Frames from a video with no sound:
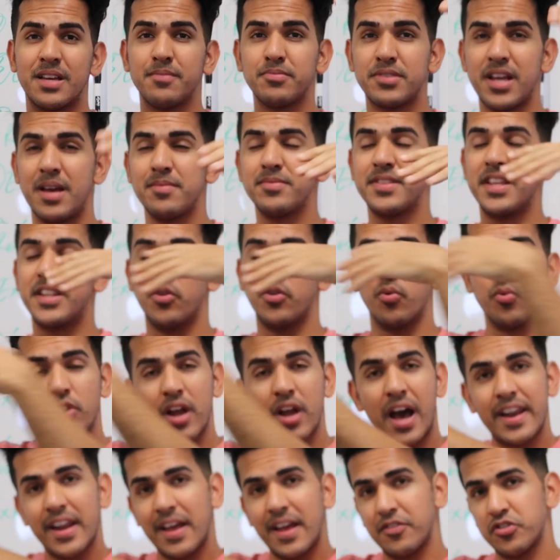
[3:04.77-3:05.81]
Sometimes they do
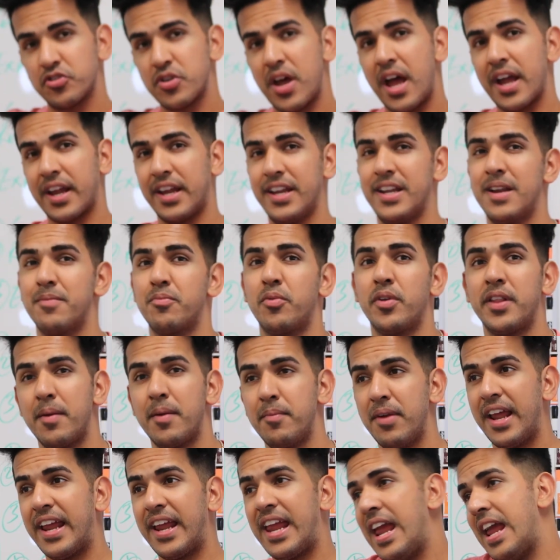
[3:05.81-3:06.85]
not have the tracking number.
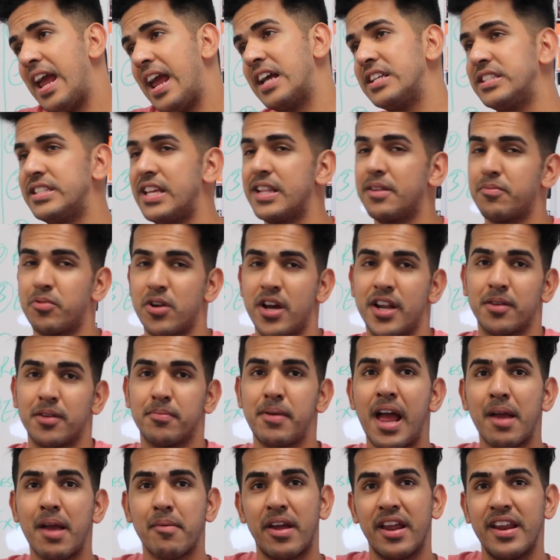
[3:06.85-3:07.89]
They'll be like, hey, I sent the product
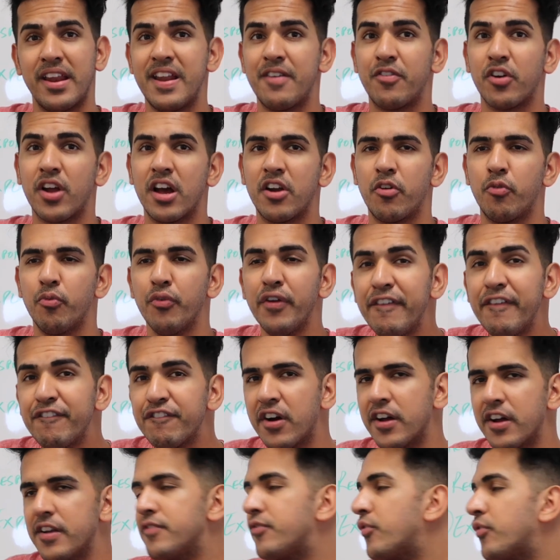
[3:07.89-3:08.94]
back, but I never got a
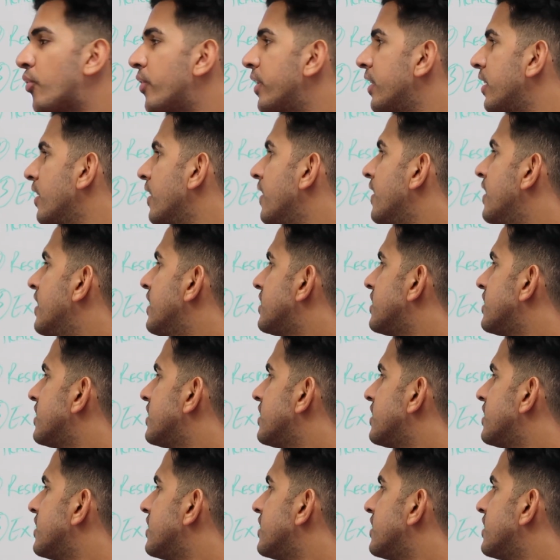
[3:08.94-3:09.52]
refund for it.